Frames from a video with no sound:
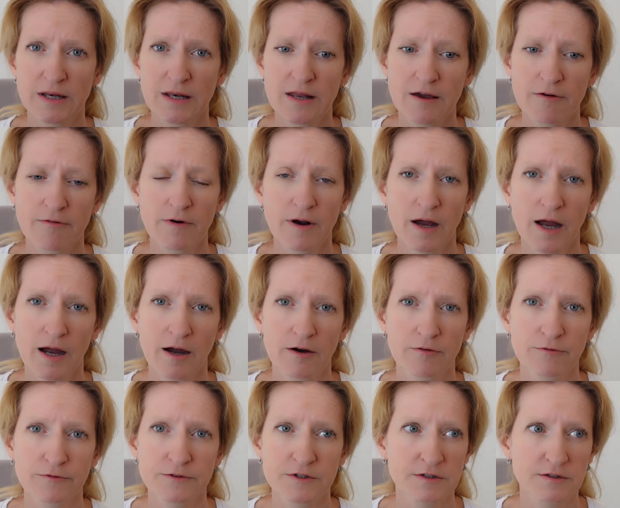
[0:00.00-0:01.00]
never
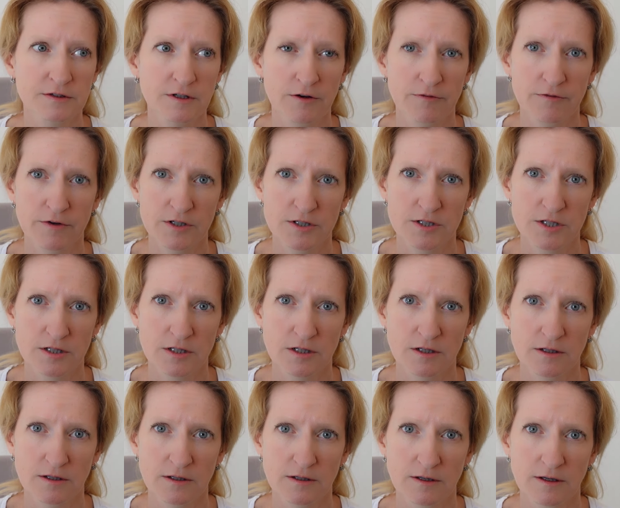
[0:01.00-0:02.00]
have discovered
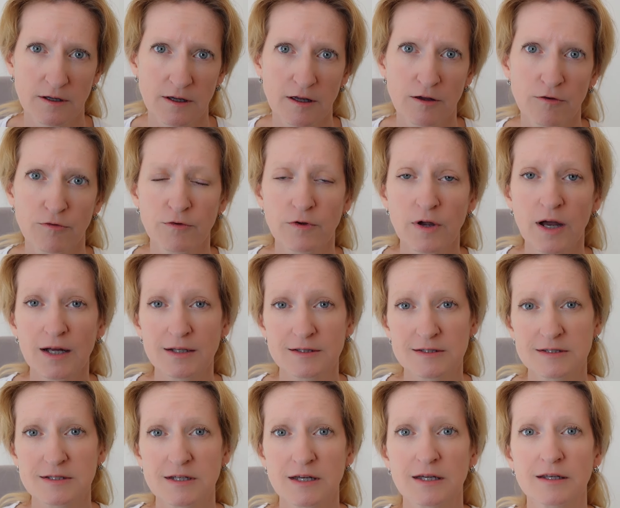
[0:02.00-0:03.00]
if you had
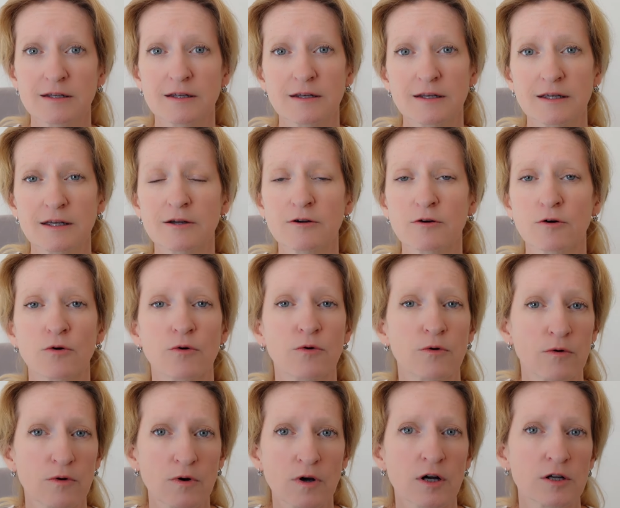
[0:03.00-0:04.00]
stayed in
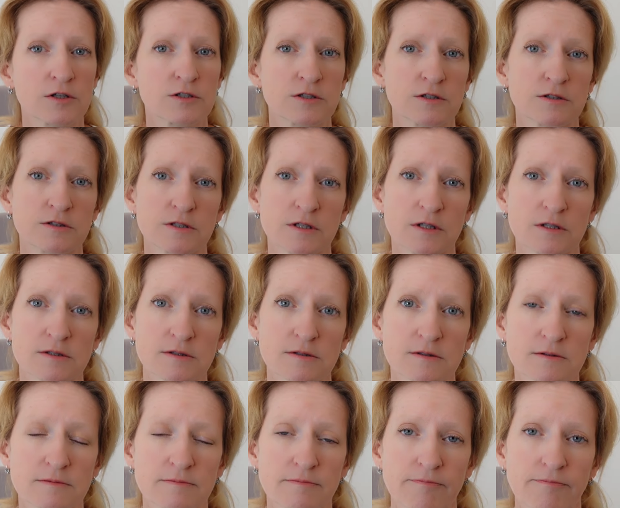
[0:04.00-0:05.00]
ego consciousness.